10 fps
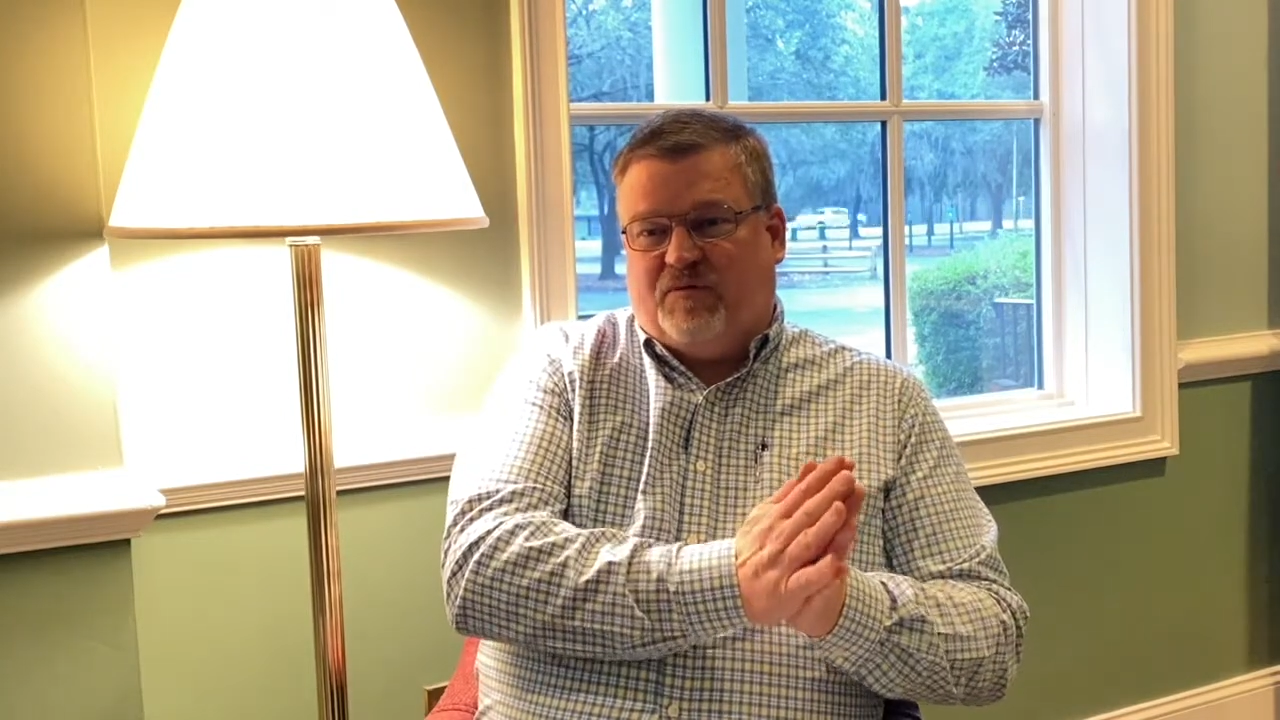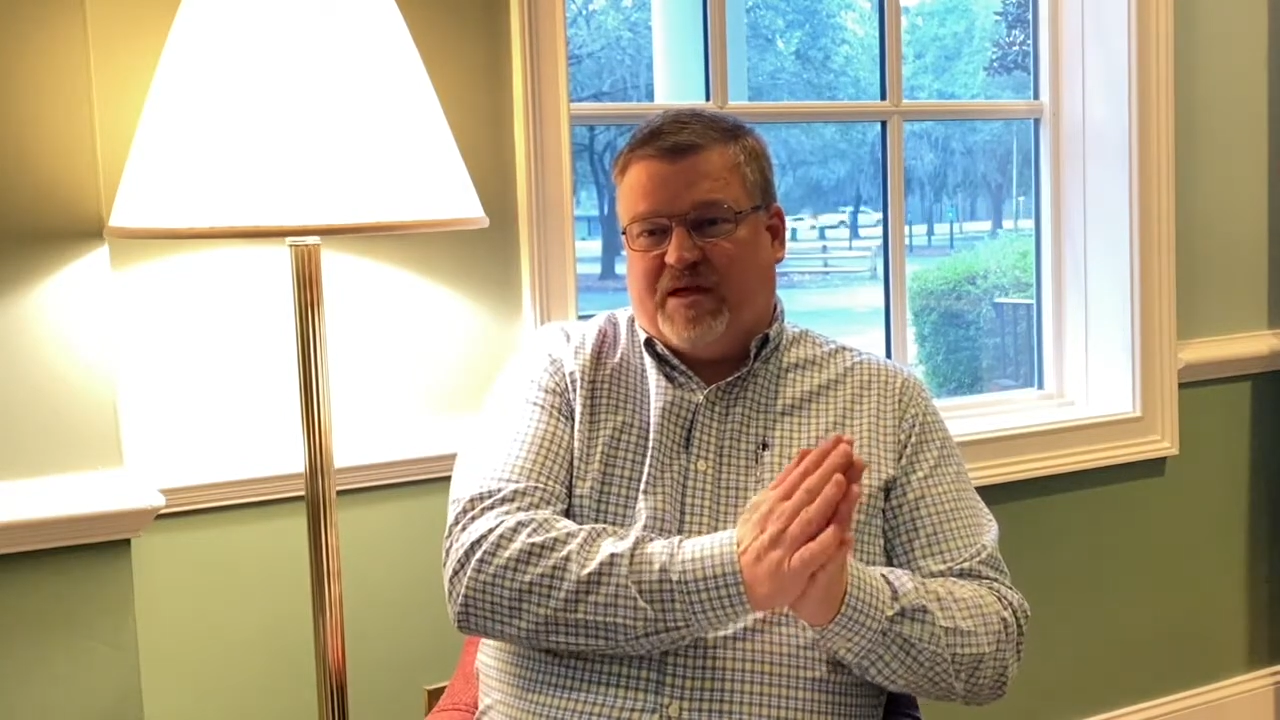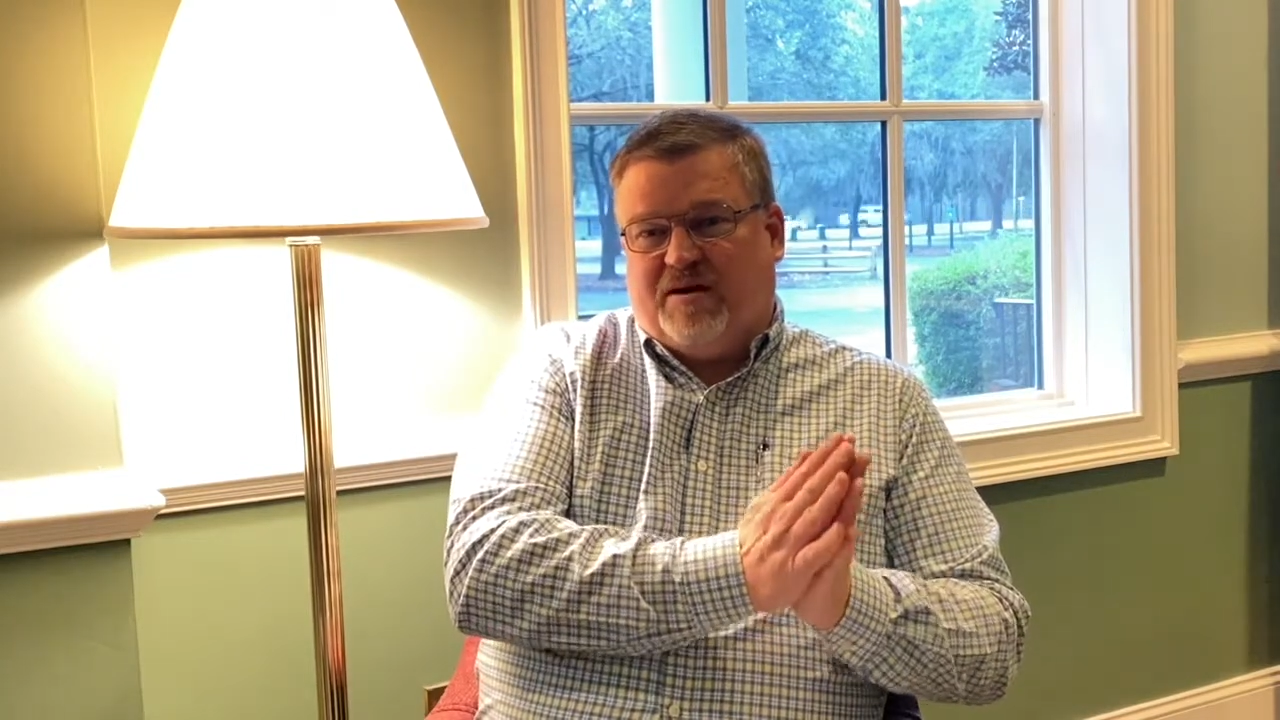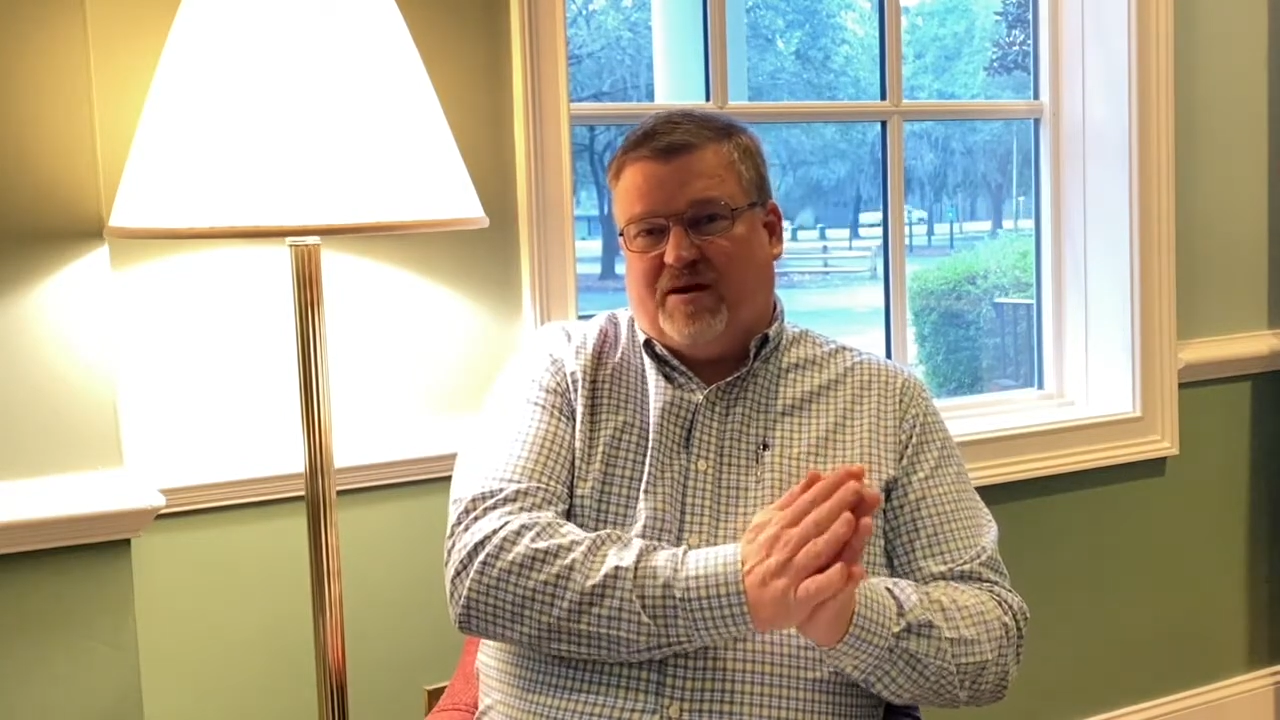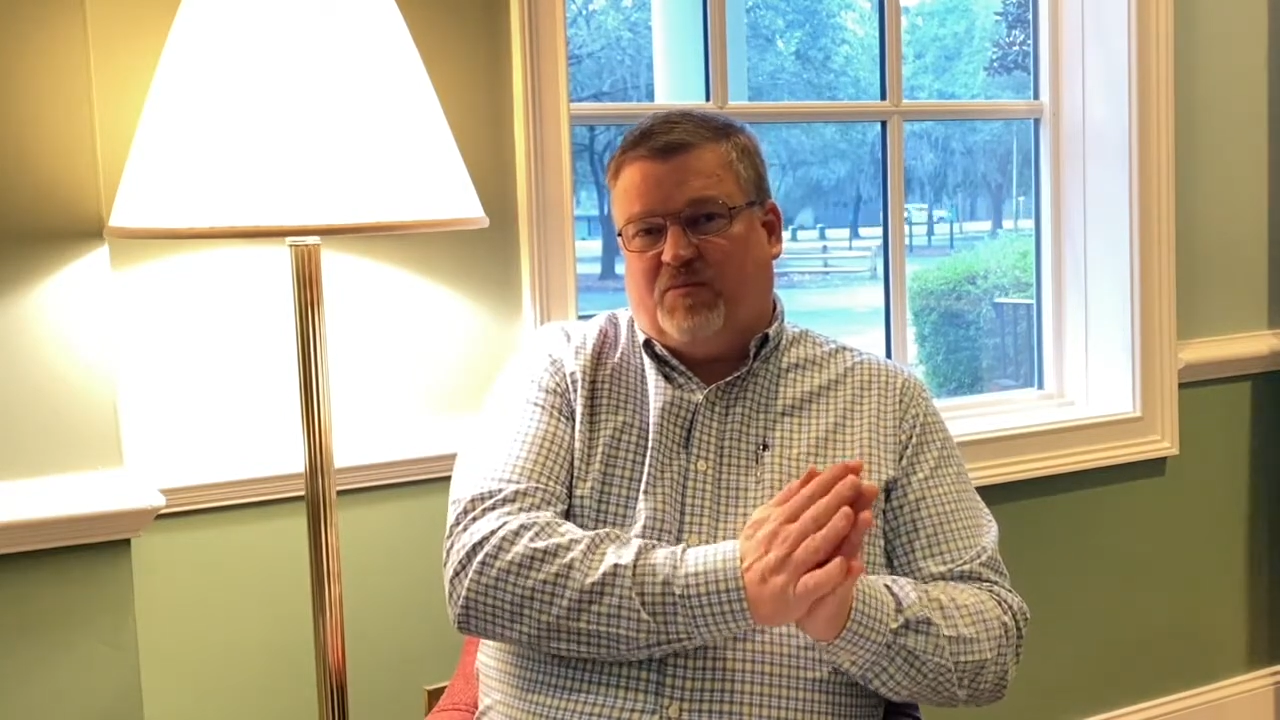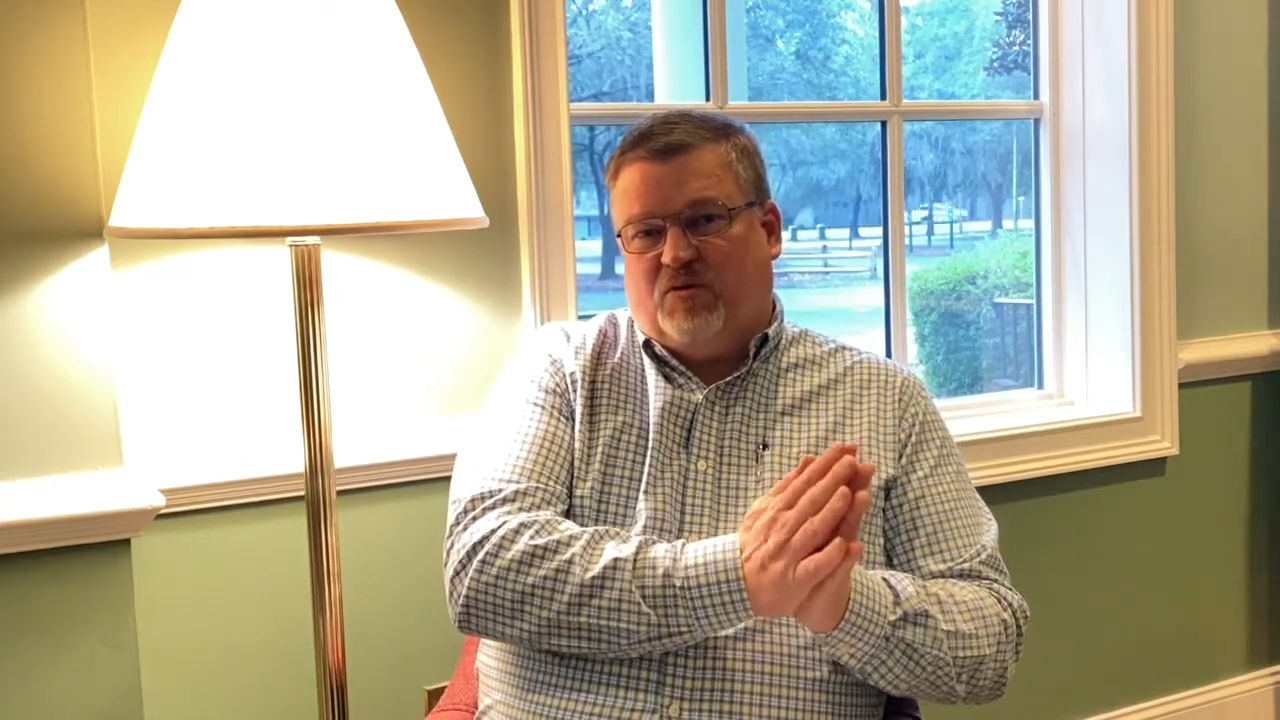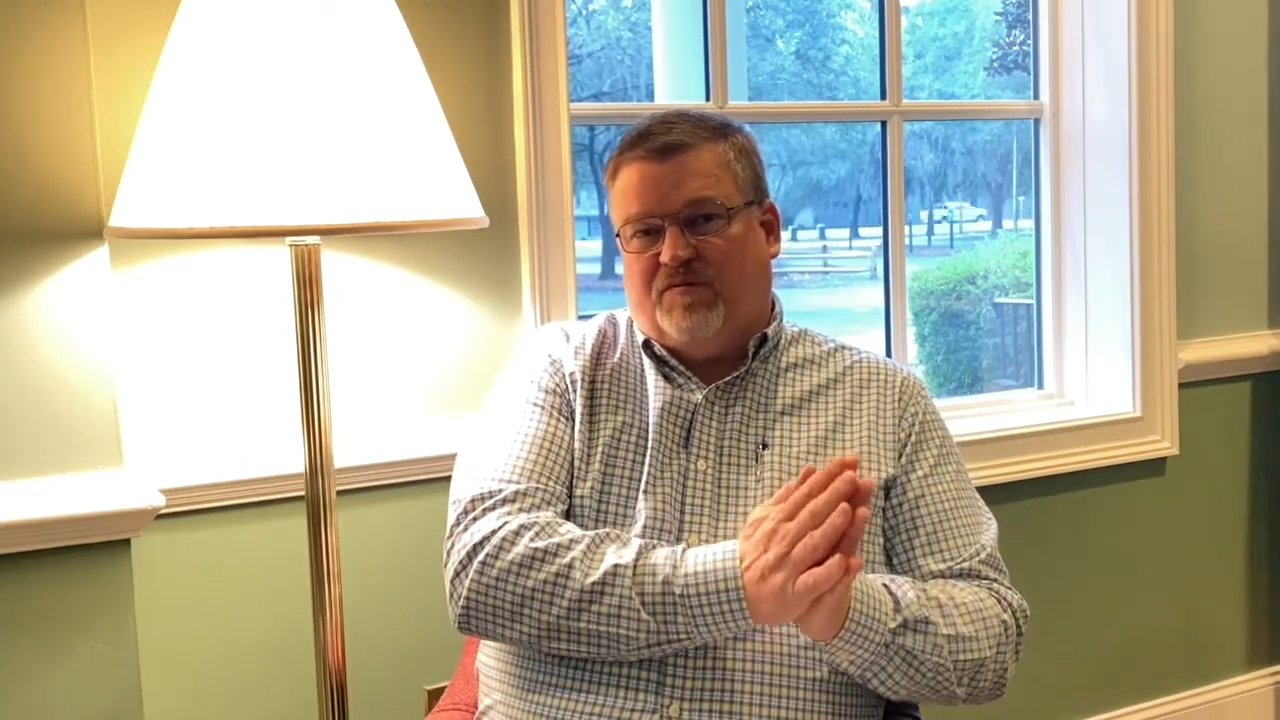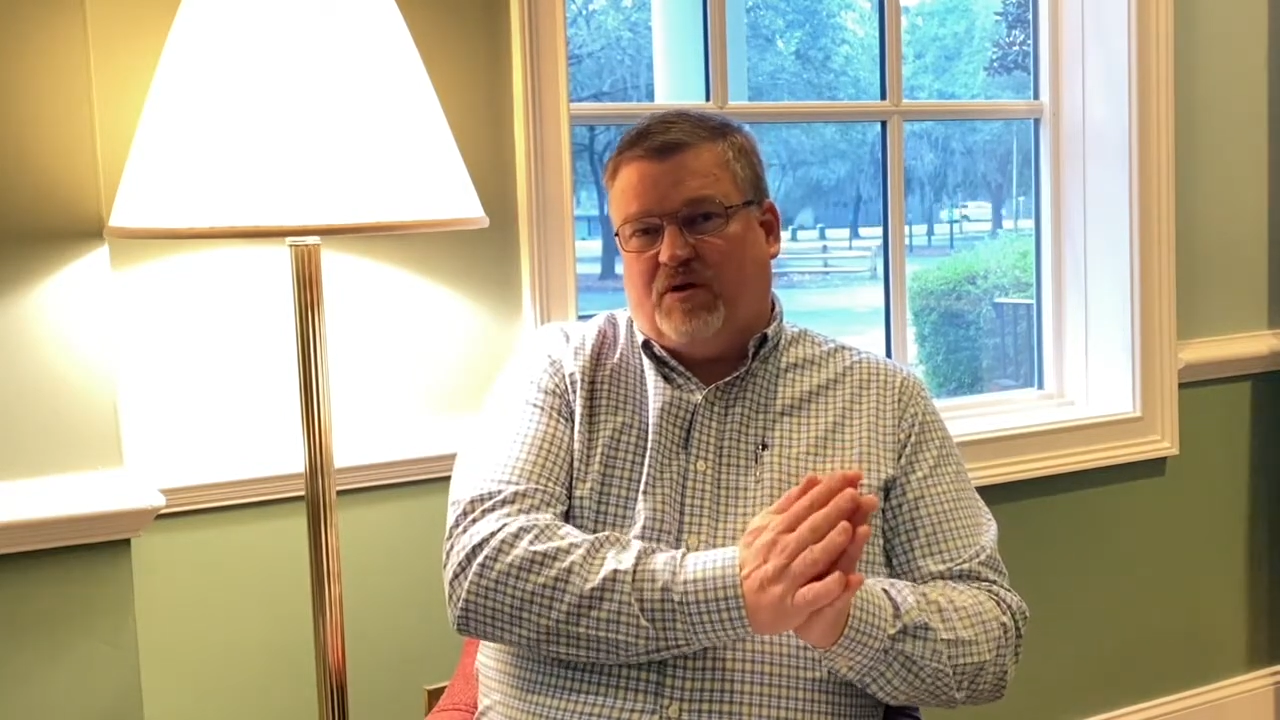that number of